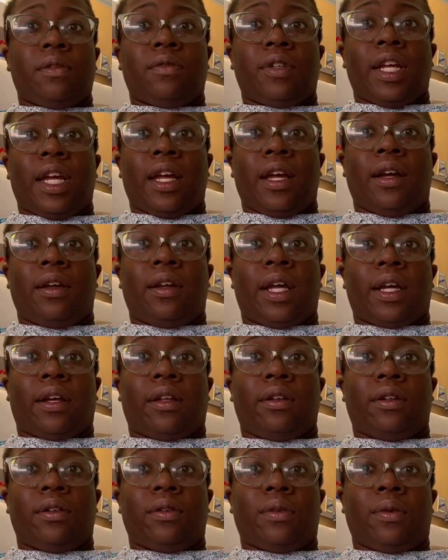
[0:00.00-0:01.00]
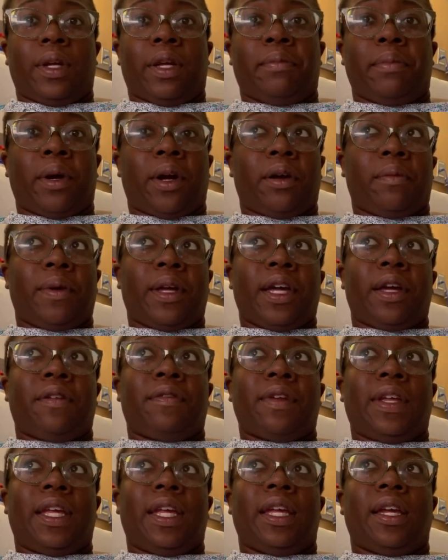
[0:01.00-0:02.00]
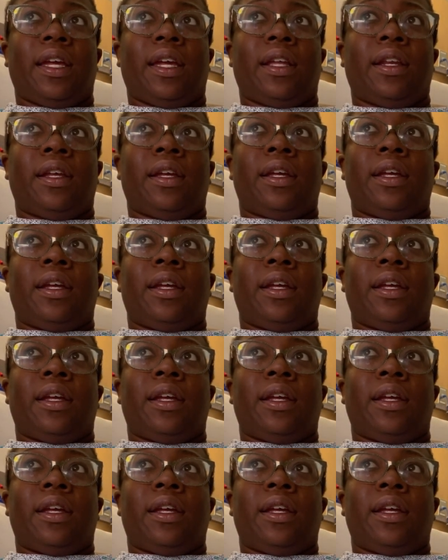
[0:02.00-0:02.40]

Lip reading: down, like a little quick bird bath, and